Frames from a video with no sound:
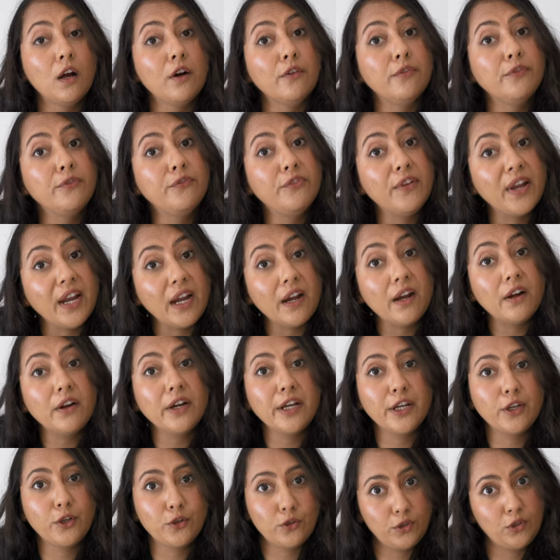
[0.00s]
a
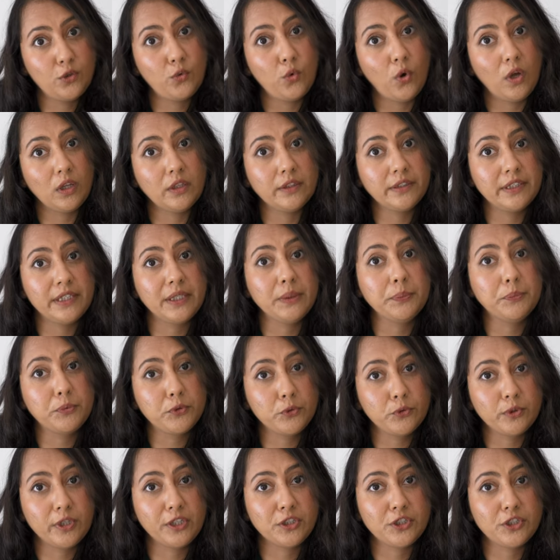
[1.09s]
very good quality
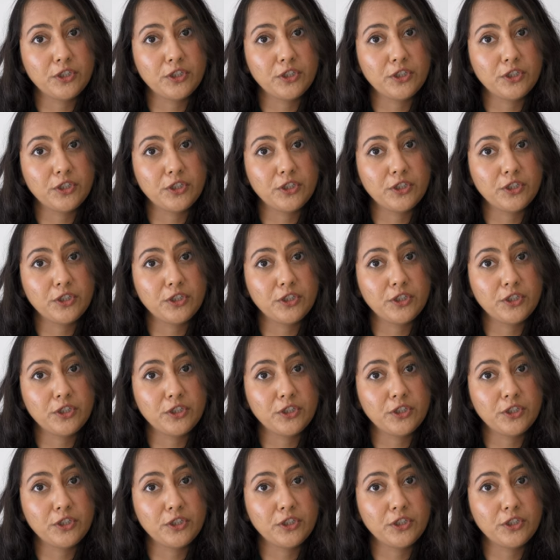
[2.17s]
pruning